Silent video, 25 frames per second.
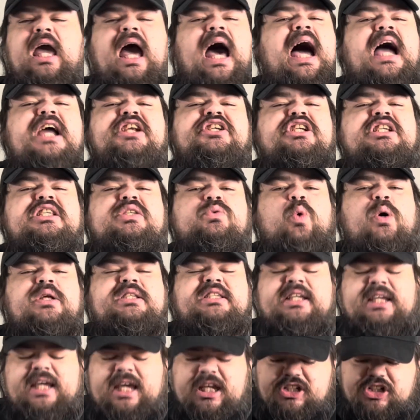I just want
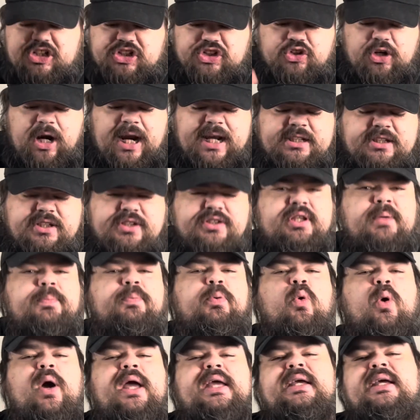to get straight to the
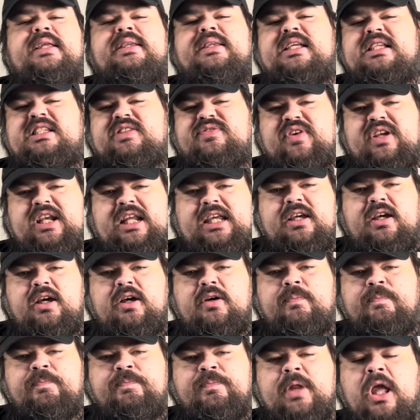point in this
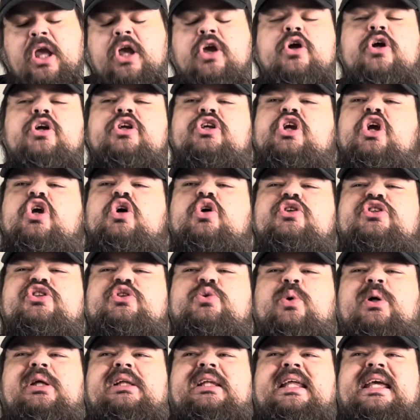video.
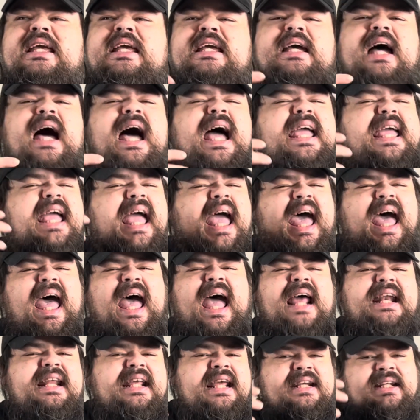Usually I
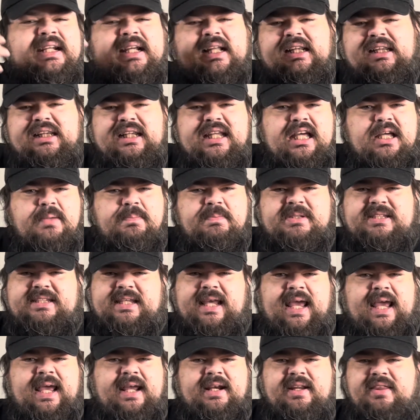add in clips
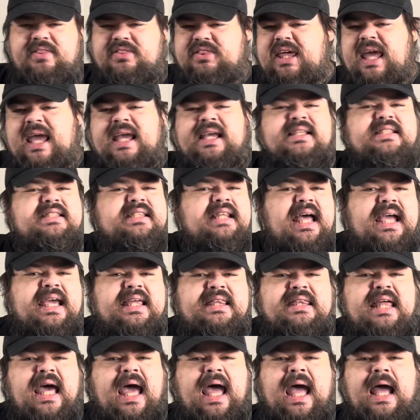and things
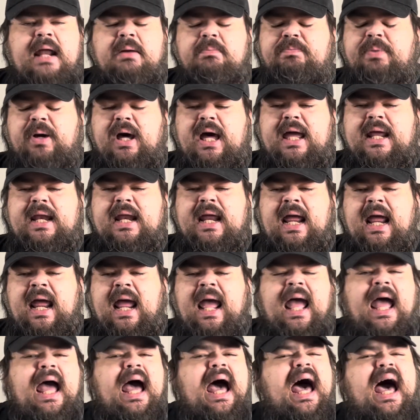like that, but
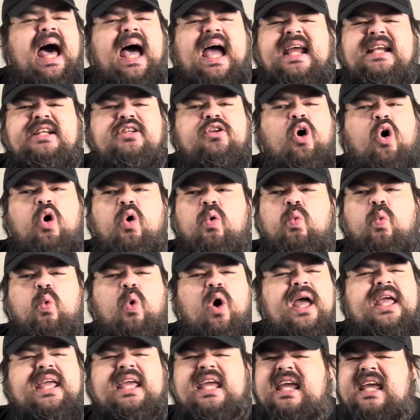I don't
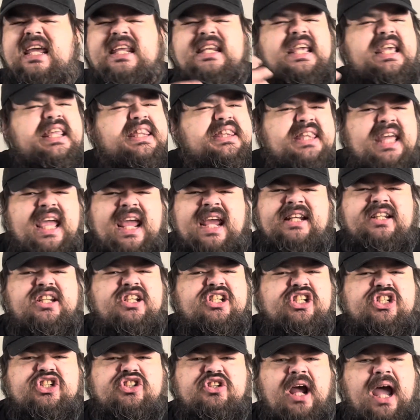want anything
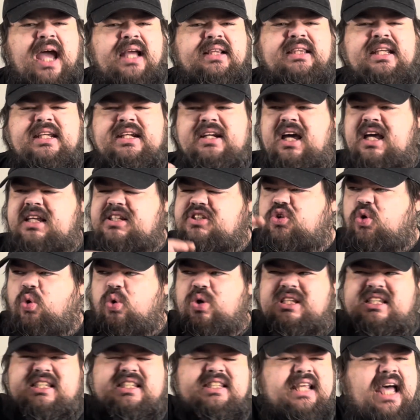distracting us
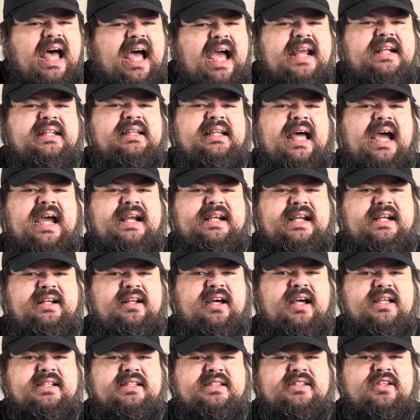or sidelining
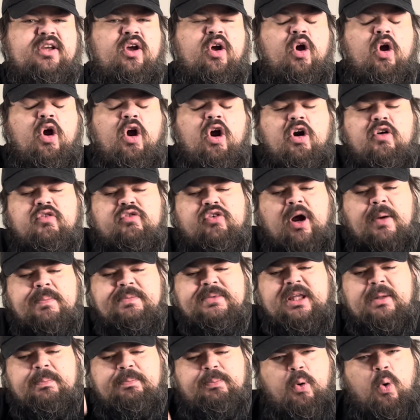us from
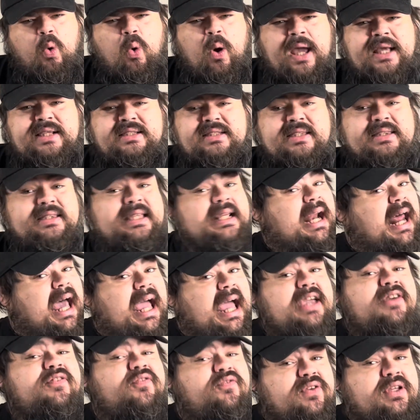the point that
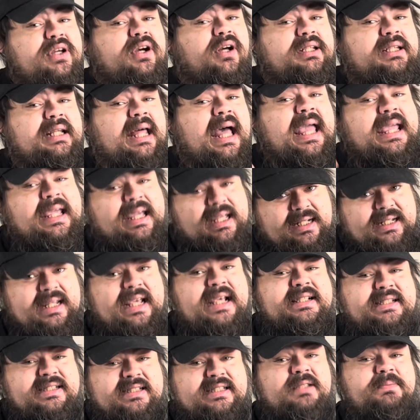I feel like
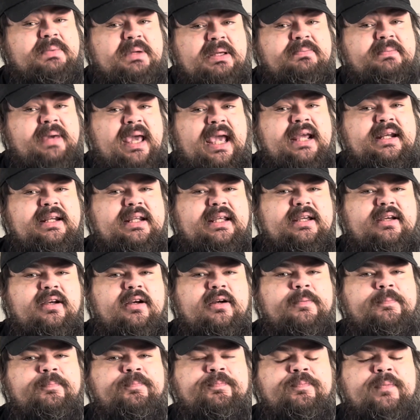needs to be made here.